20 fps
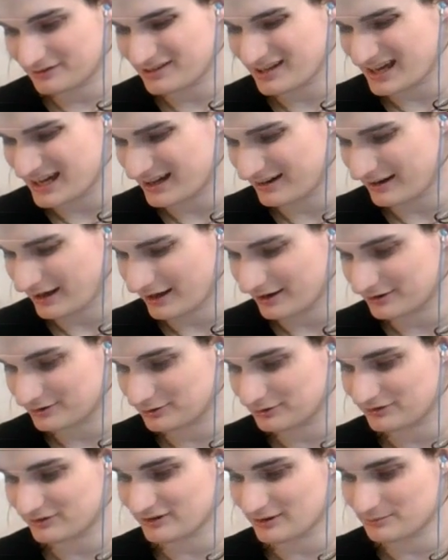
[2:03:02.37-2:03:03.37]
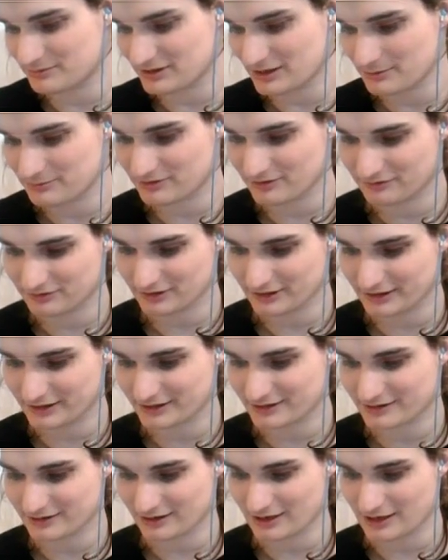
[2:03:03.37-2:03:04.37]
taken attitude sometimes of
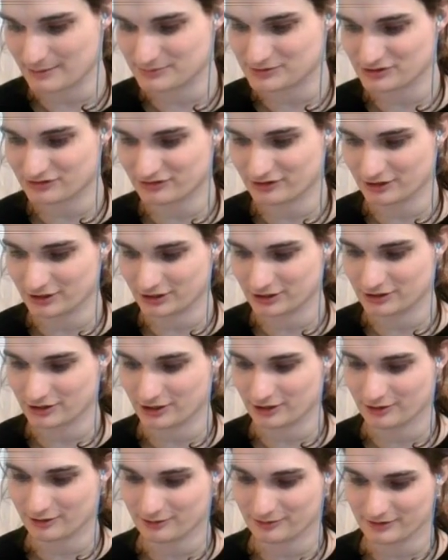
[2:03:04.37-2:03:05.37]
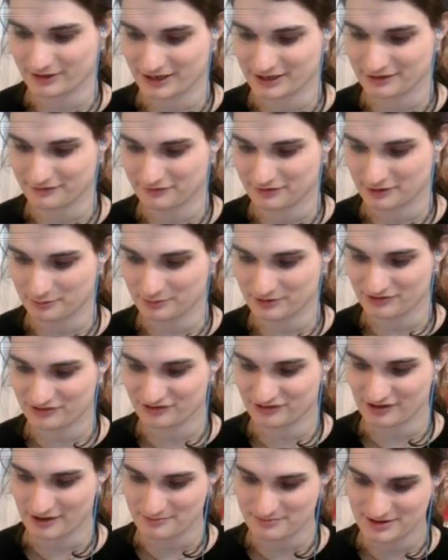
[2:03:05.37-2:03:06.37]
like I'm just gonna go, and if there was
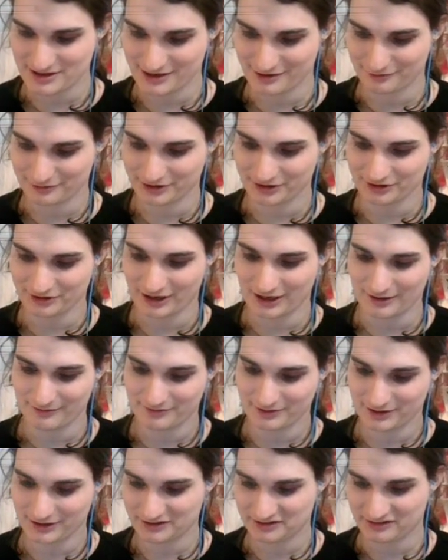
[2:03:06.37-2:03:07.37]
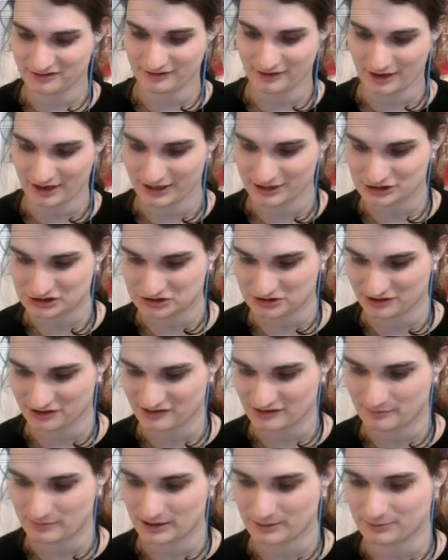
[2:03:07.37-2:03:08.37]
something real obvious, I trust
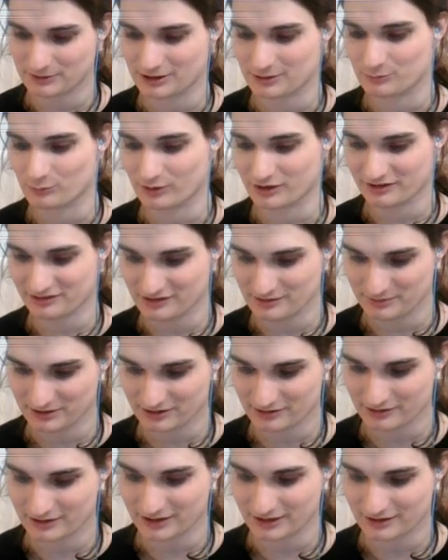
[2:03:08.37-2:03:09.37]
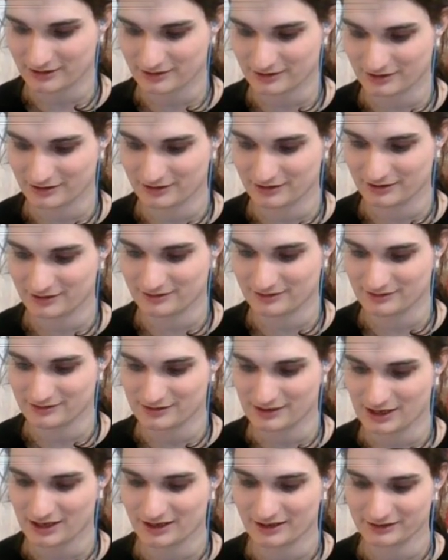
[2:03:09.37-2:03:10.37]
the people I'm with to be like,
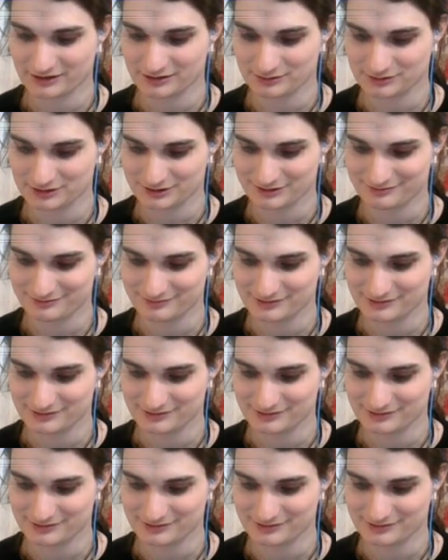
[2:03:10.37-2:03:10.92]
nah, you